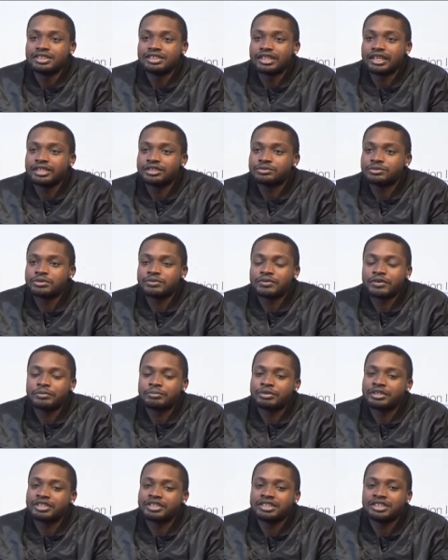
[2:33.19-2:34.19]
That was one of our
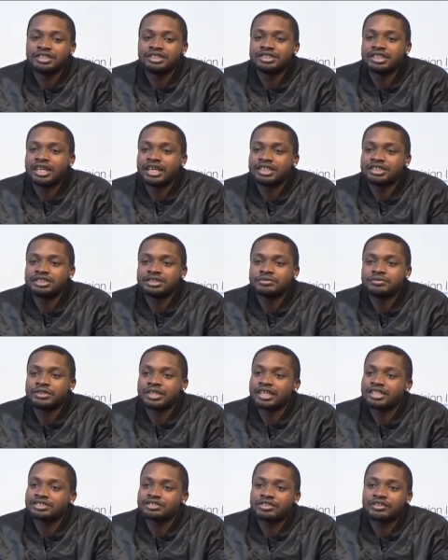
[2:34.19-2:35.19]
big keys last year. We
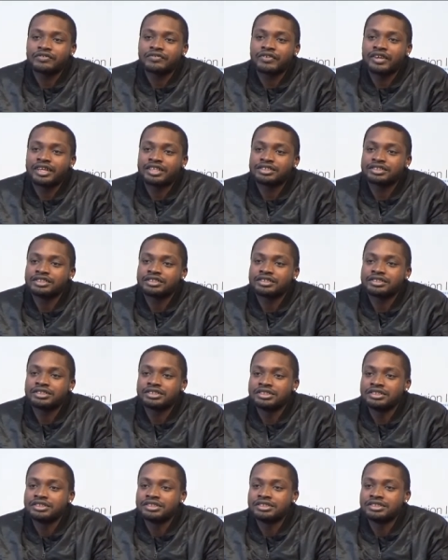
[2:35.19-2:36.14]
got to start fast early.